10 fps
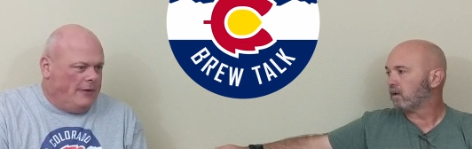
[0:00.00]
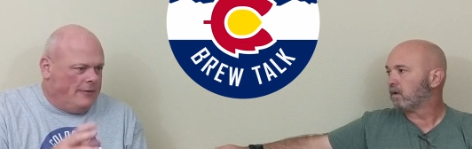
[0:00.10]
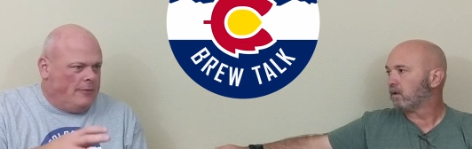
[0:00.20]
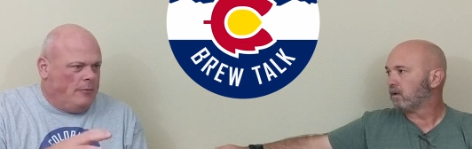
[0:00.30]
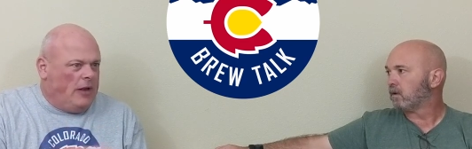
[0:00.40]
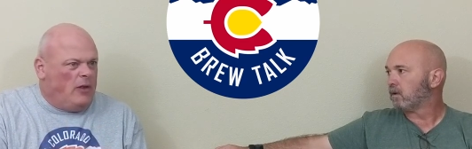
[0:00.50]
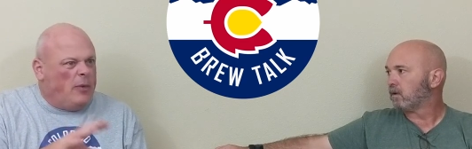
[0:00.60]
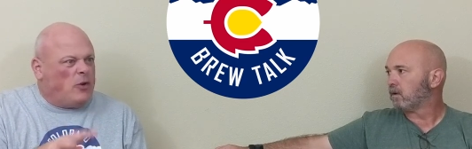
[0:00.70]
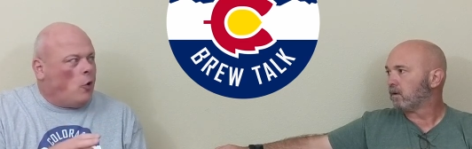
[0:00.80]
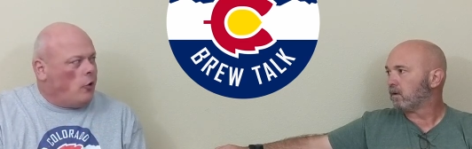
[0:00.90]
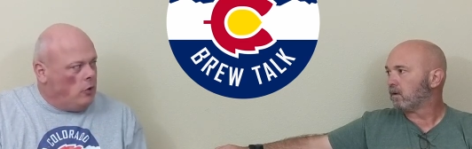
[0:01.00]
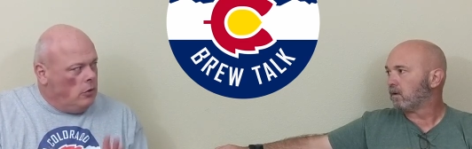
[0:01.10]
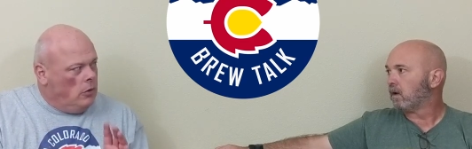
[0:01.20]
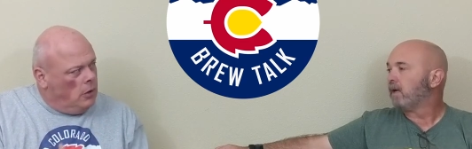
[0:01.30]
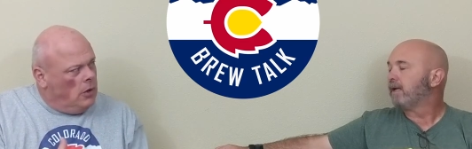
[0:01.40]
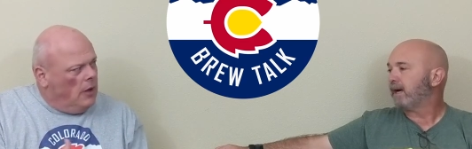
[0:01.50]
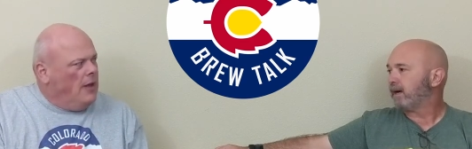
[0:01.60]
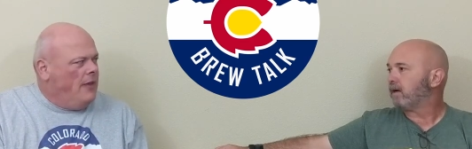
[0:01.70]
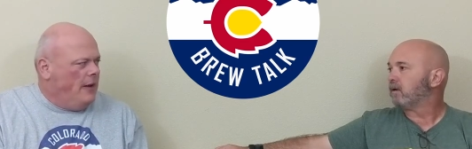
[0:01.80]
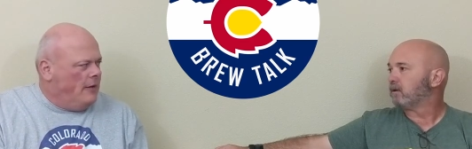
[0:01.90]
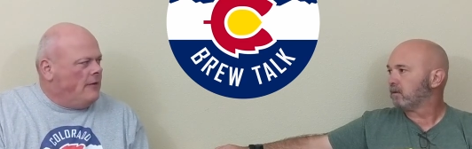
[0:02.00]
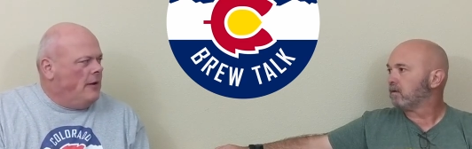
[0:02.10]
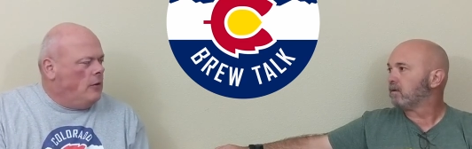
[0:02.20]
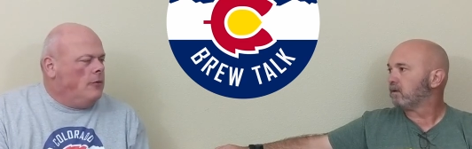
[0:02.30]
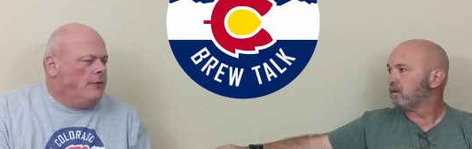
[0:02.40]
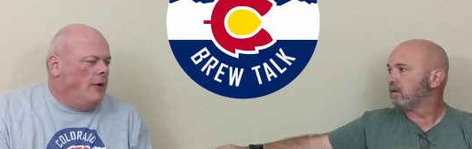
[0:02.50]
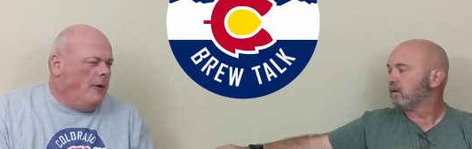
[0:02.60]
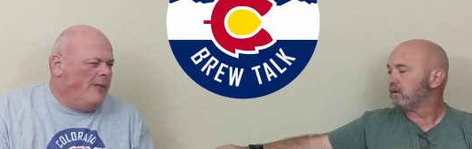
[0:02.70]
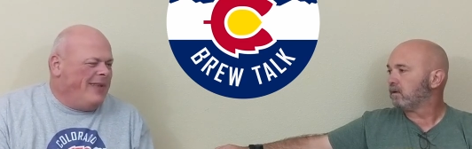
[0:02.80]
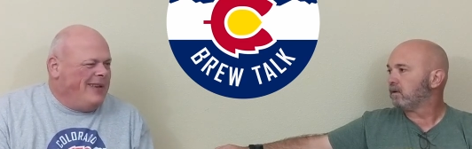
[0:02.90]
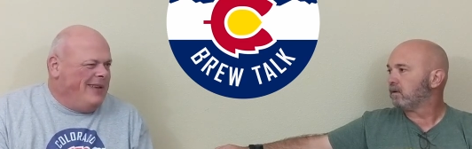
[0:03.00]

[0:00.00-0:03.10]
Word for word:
Speaker 1: as being a little bit darker. Yeah. Than a single, so I'm like,